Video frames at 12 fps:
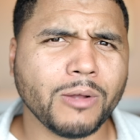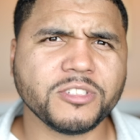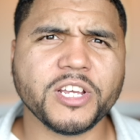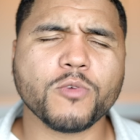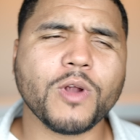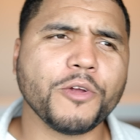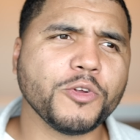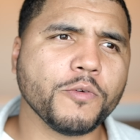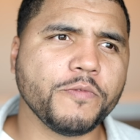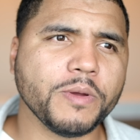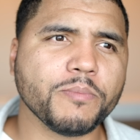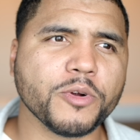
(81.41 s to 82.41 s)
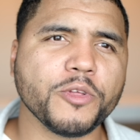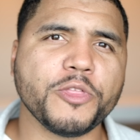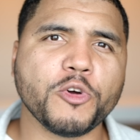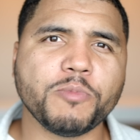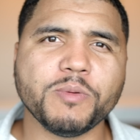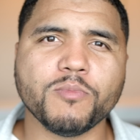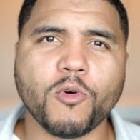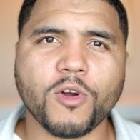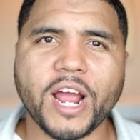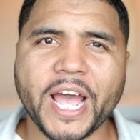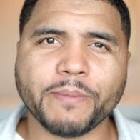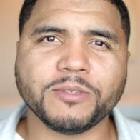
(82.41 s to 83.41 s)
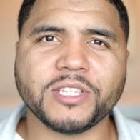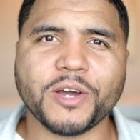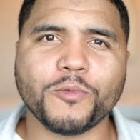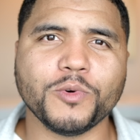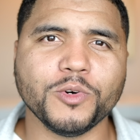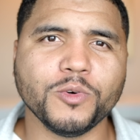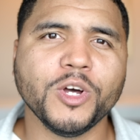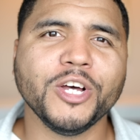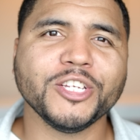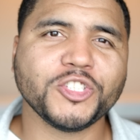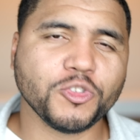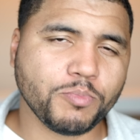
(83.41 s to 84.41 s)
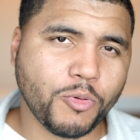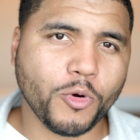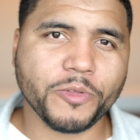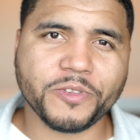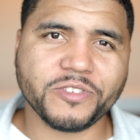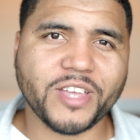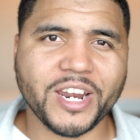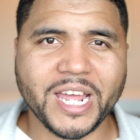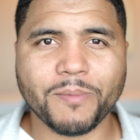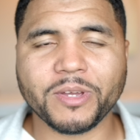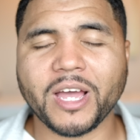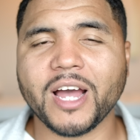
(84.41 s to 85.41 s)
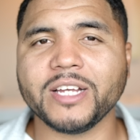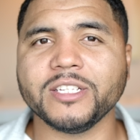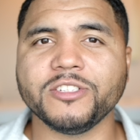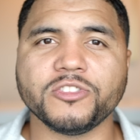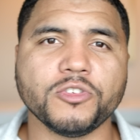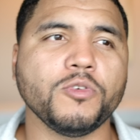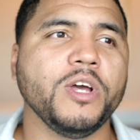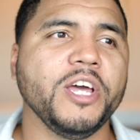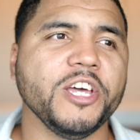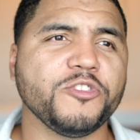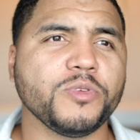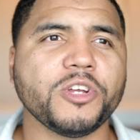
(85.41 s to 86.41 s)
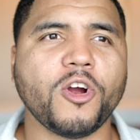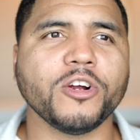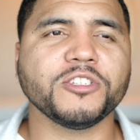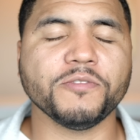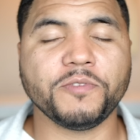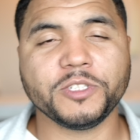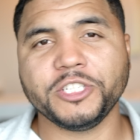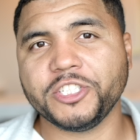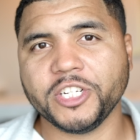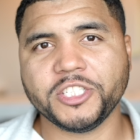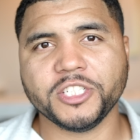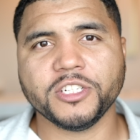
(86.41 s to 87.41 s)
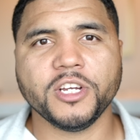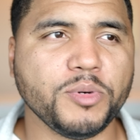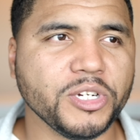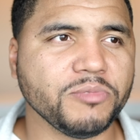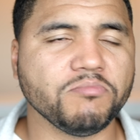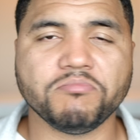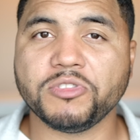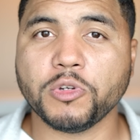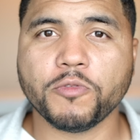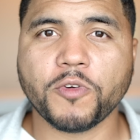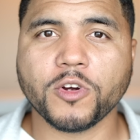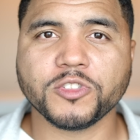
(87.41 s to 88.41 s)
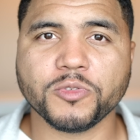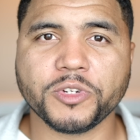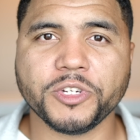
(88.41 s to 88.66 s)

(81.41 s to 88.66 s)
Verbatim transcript: I'll say around November, there'll be more apps that will support this dynamic island, so it's really hard to fully judge it, but so far so